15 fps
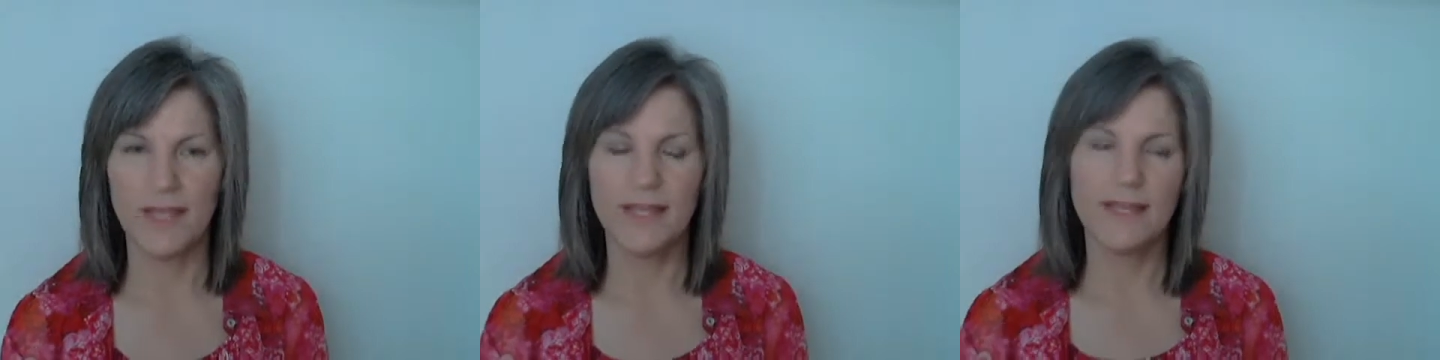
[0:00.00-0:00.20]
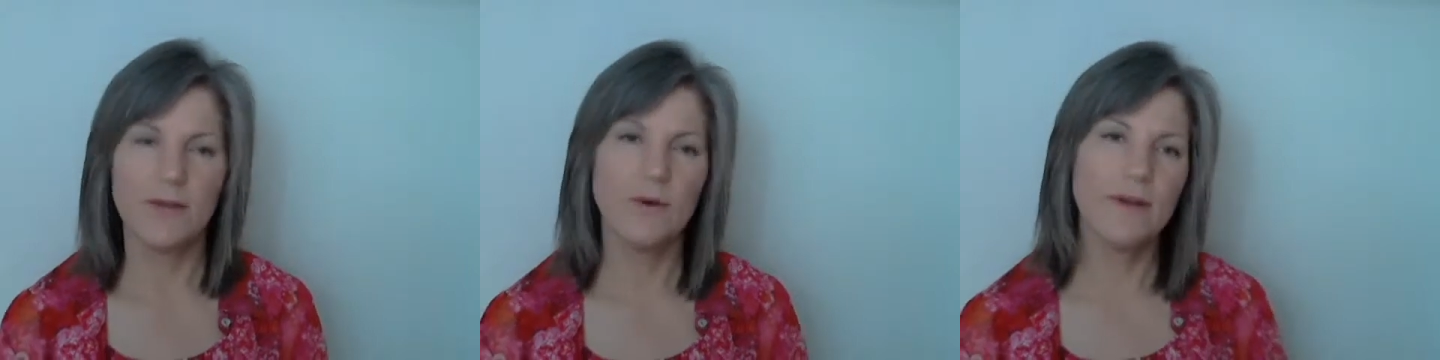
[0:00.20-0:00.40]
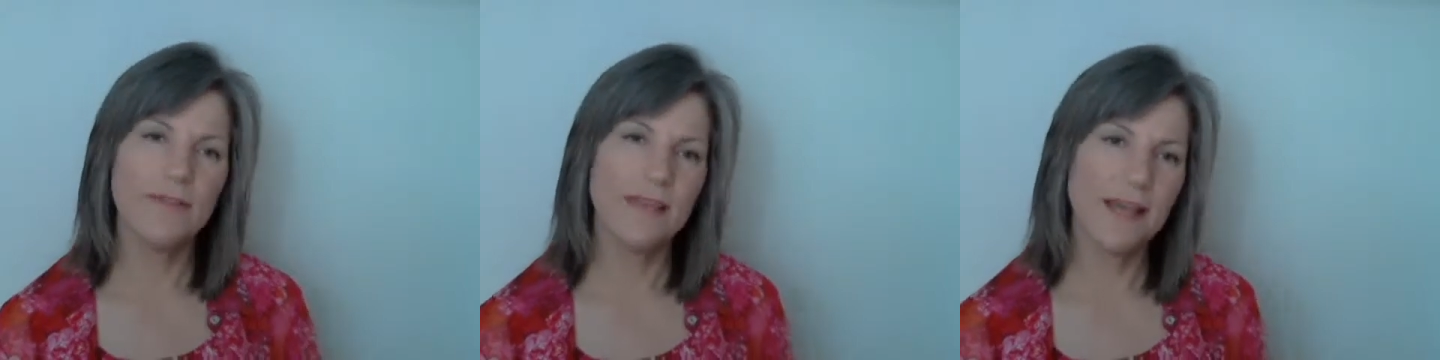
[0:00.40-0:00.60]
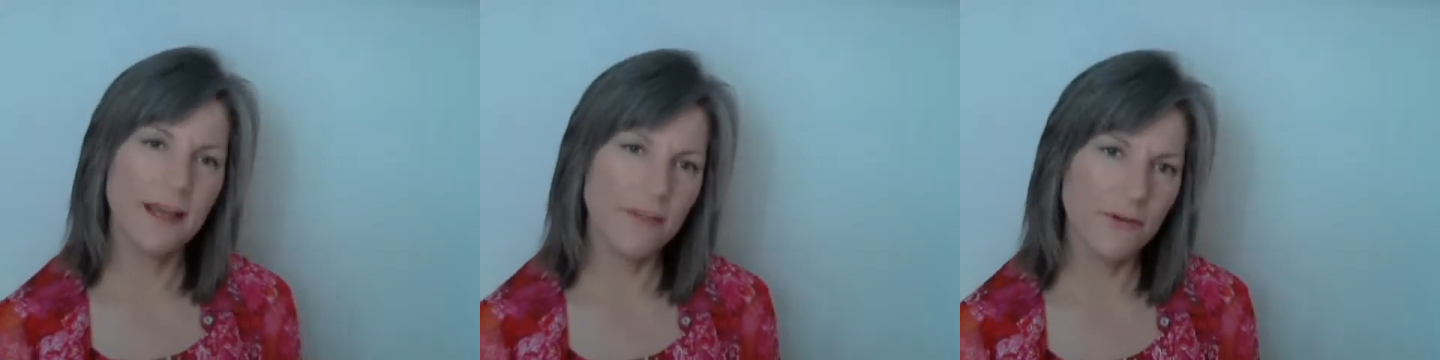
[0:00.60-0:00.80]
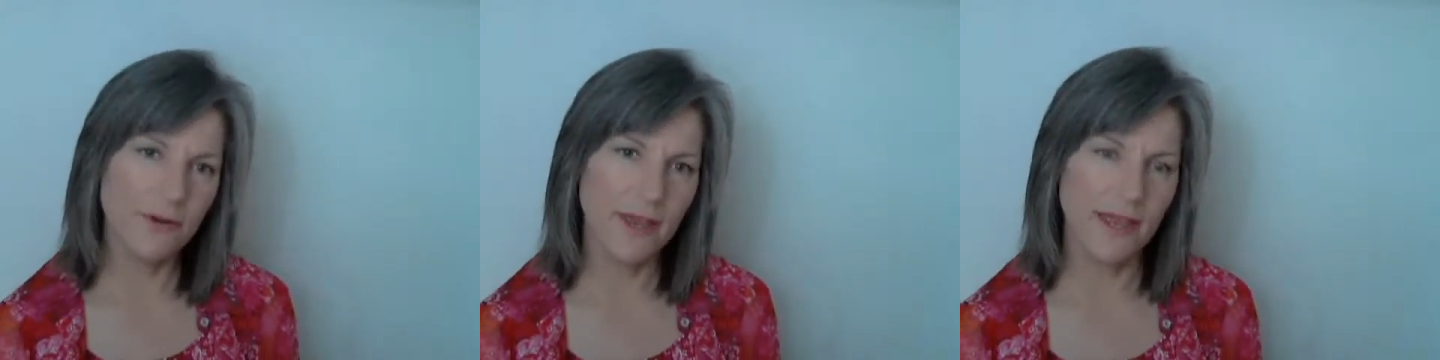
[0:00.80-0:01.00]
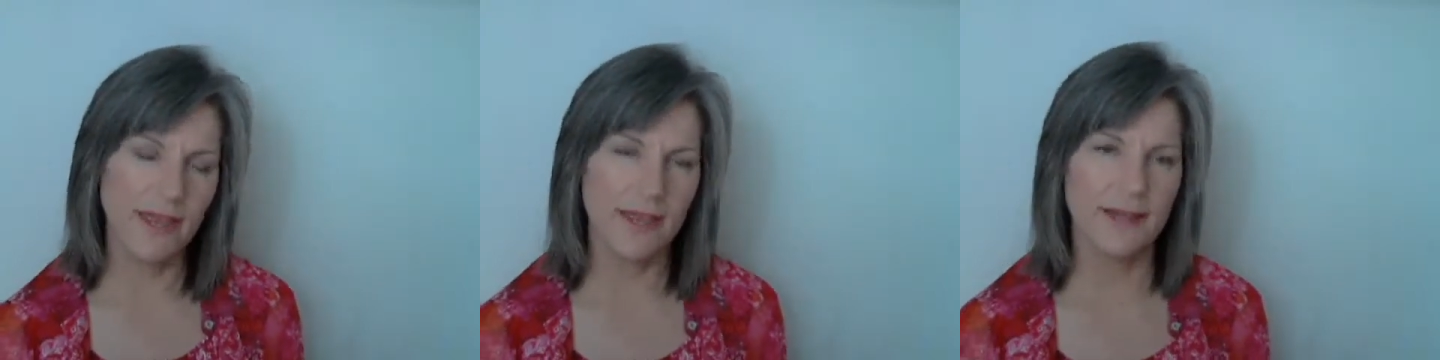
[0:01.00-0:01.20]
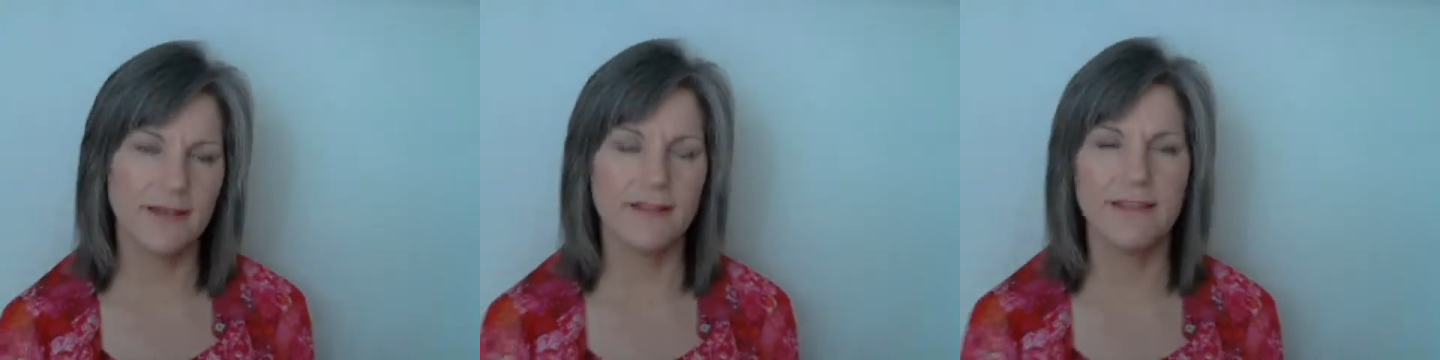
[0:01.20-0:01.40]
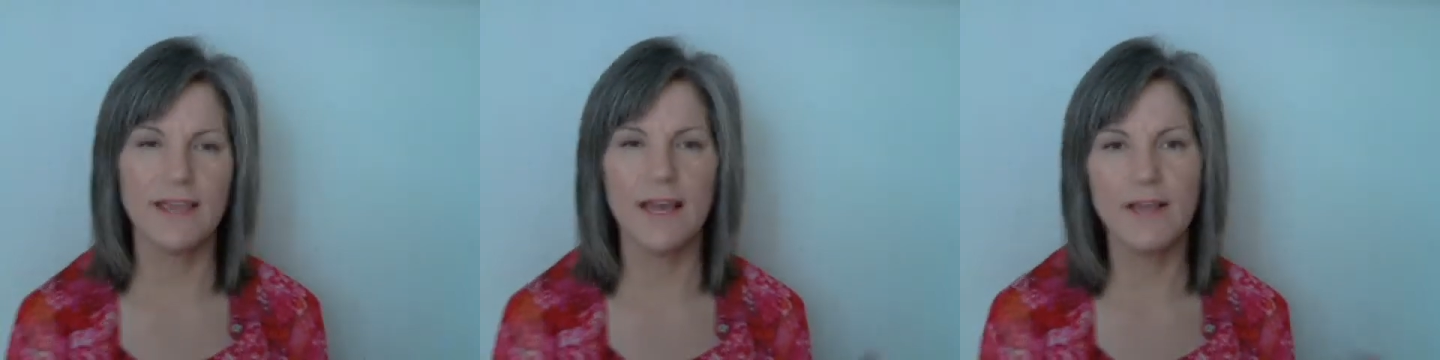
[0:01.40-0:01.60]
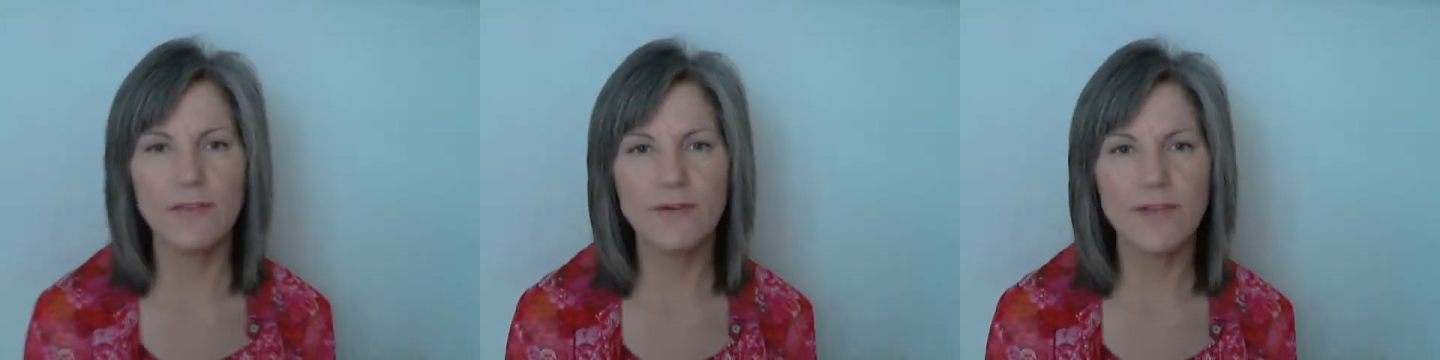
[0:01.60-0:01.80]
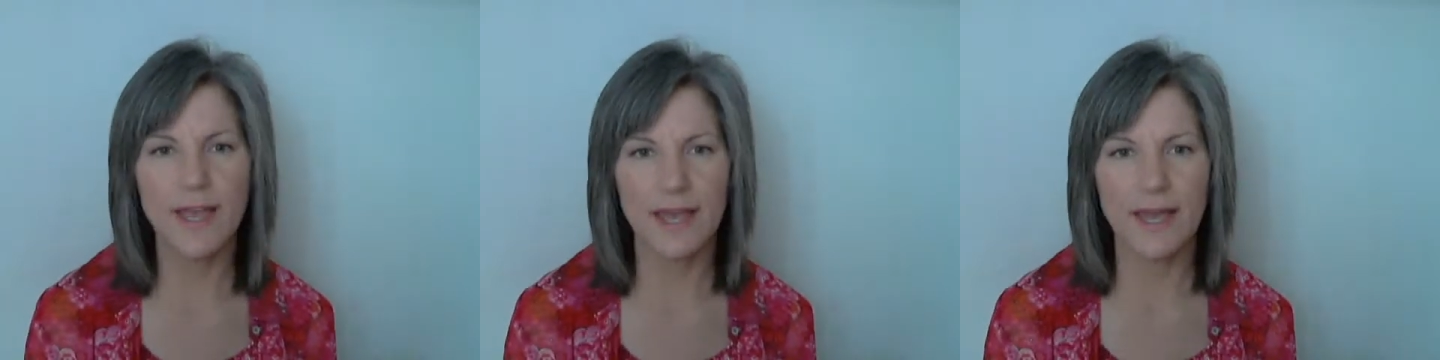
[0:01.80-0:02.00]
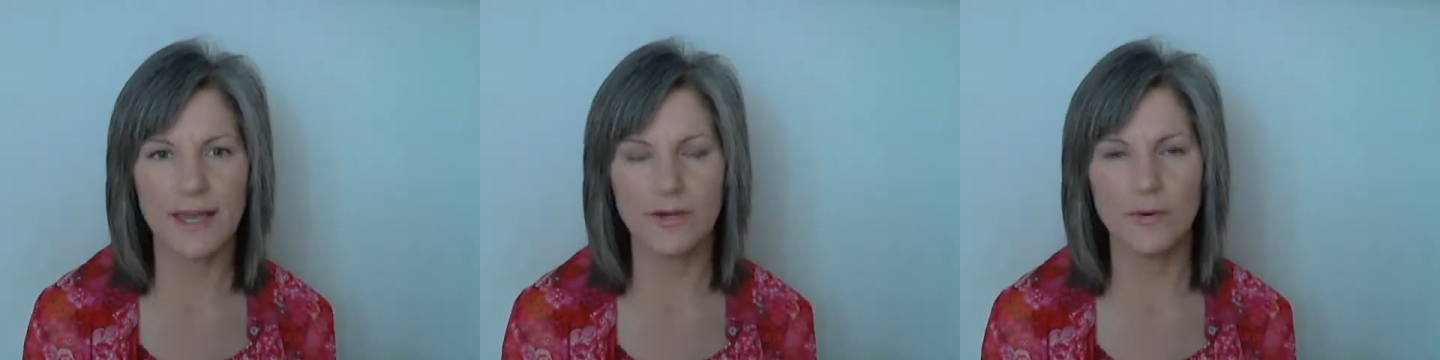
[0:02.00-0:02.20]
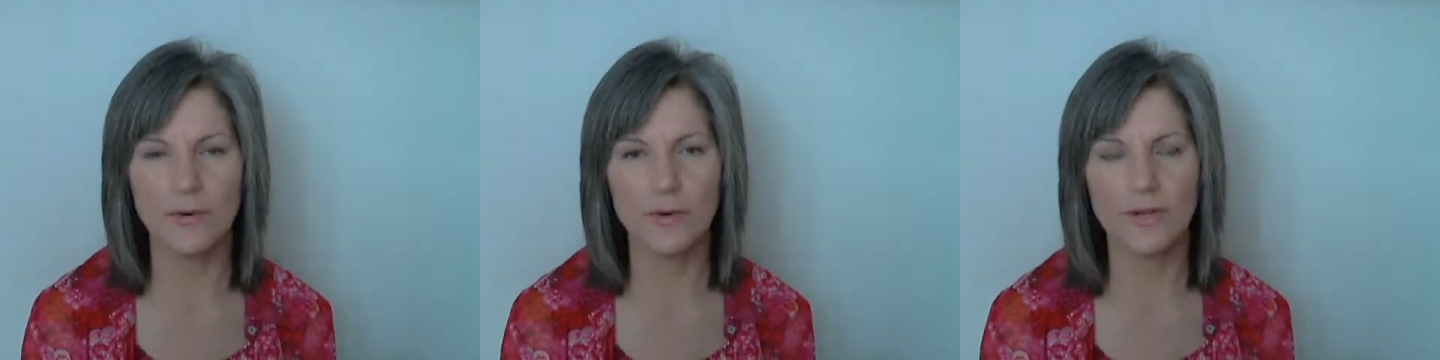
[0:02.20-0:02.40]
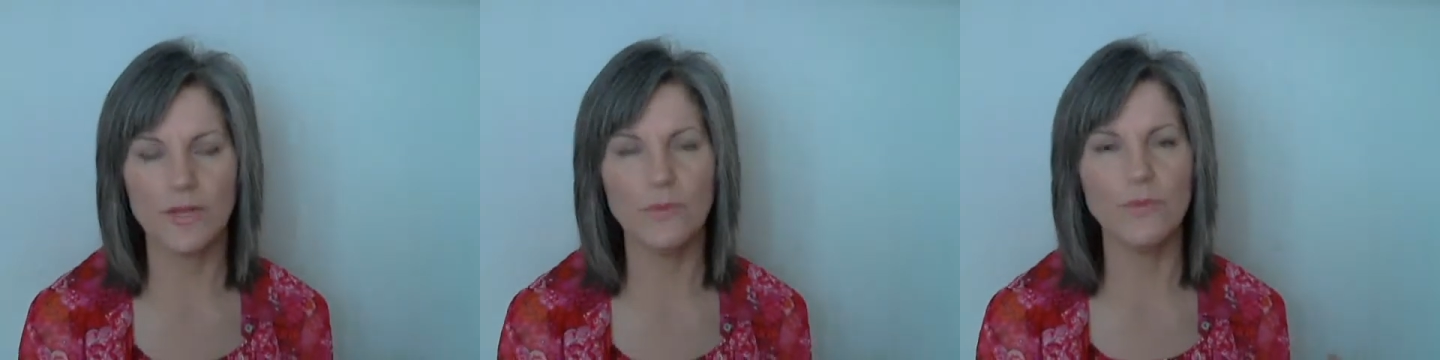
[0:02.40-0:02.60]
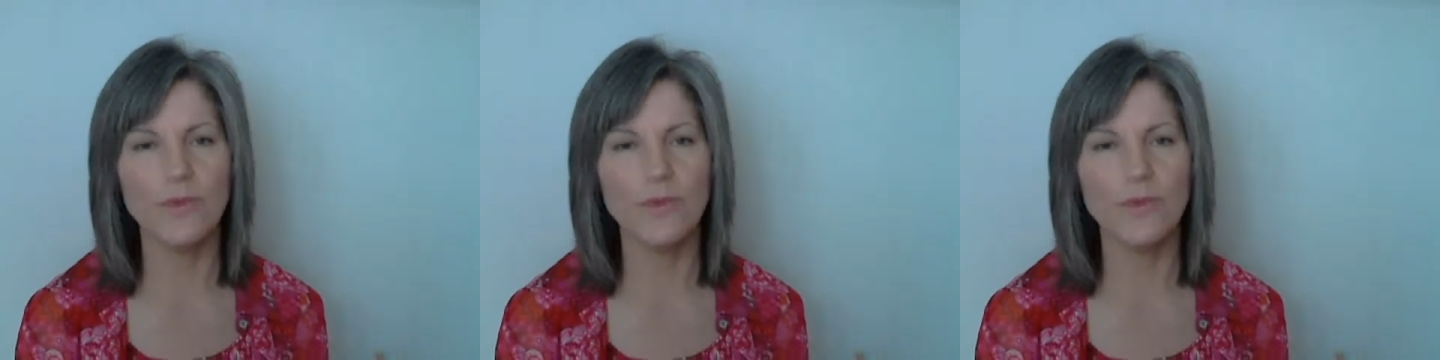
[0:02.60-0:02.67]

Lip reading: Now, on the other hand, the other category,